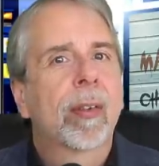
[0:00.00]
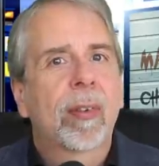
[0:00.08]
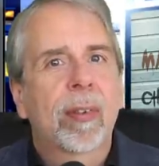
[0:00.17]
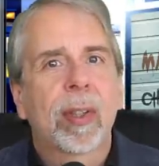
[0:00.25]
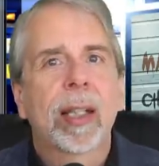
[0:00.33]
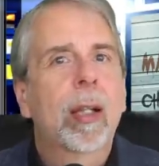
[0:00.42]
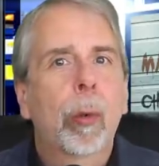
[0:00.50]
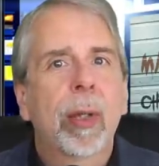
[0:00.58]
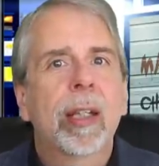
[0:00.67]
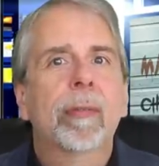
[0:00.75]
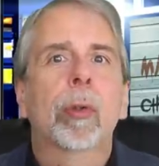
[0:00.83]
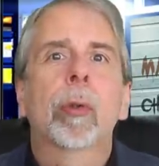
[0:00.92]
See
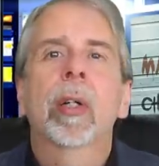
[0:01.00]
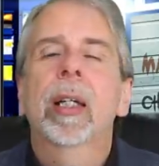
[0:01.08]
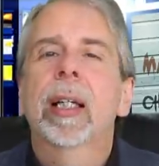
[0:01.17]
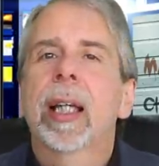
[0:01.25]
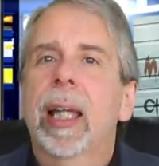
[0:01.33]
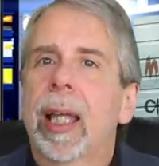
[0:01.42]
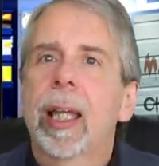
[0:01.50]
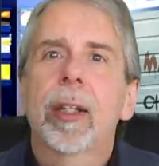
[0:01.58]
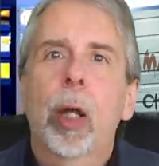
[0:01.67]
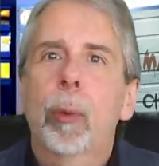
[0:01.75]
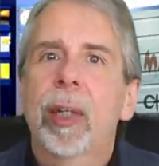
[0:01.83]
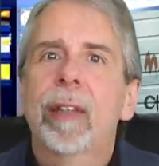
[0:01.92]
no evil,
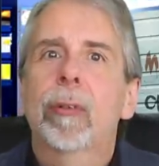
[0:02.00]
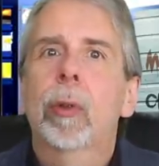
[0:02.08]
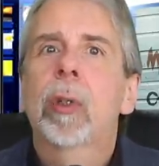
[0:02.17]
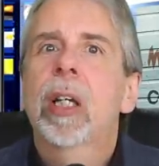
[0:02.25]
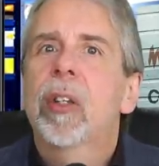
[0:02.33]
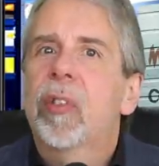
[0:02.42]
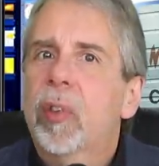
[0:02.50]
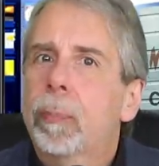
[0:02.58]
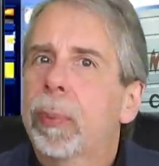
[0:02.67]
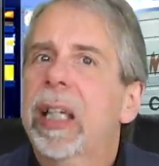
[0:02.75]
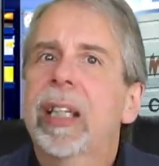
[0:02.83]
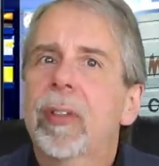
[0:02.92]
hear no evil,
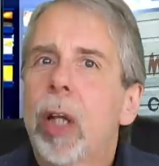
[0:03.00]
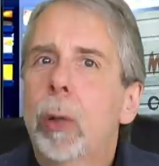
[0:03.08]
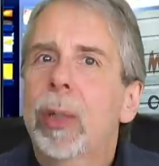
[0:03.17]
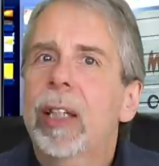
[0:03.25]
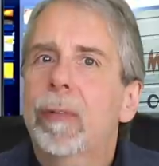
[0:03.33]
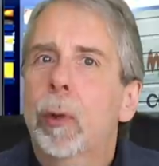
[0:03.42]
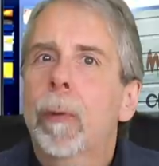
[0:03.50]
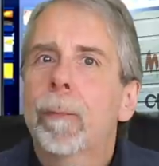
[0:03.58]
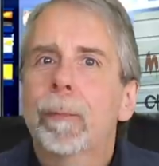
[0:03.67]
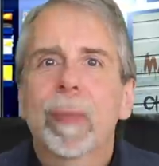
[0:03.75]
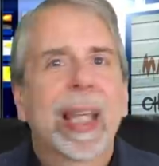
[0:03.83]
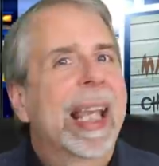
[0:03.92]
speak no
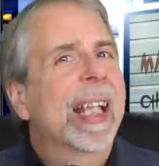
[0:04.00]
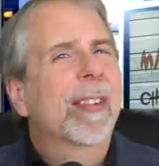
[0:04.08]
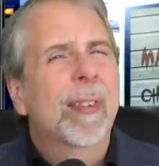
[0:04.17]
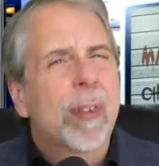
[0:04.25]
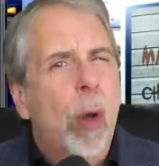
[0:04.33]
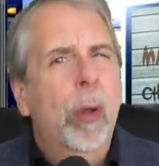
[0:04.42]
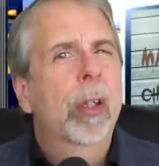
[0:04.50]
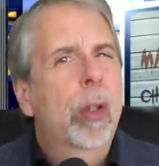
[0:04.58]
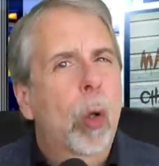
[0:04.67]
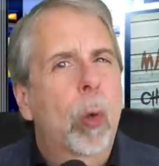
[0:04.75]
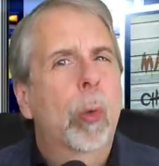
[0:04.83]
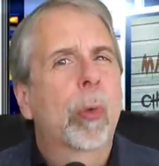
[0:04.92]
evil. It's not a
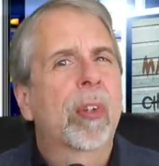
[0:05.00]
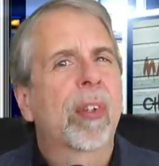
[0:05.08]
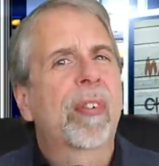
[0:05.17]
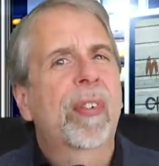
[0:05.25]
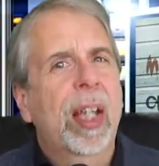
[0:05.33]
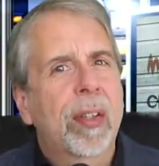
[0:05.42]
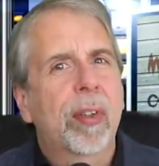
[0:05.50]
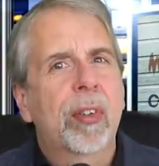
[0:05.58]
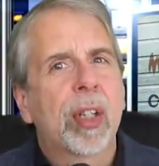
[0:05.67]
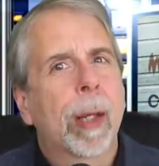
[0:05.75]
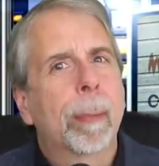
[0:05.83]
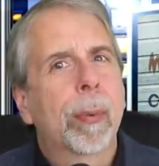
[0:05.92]
call to
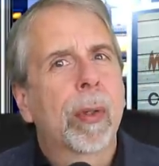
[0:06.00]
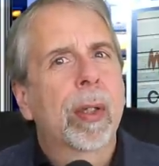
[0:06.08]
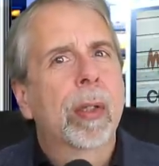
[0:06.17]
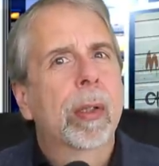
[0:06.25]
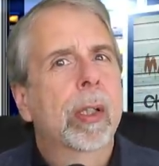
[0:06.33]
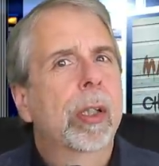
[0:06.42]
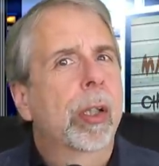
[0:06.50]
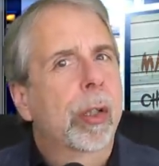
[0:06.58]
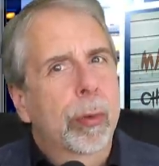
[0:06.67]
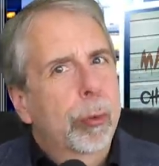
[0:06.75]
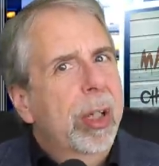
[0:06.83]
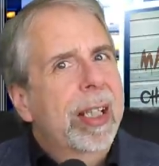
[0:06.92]
censorship. You
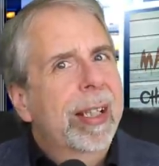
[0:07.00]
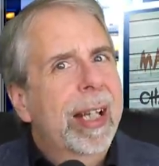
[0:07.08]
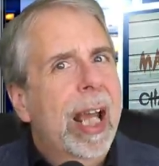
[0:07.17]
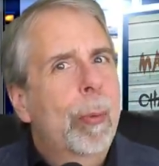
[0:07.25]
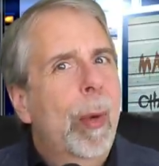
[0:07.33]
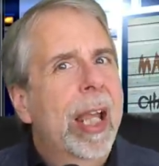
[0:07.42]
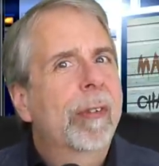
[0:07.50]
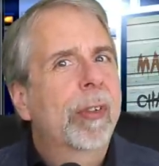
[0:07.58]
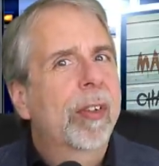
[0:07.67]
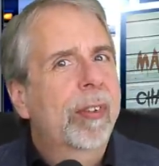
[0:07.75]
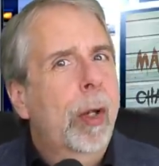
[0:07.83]
can read it that way if you're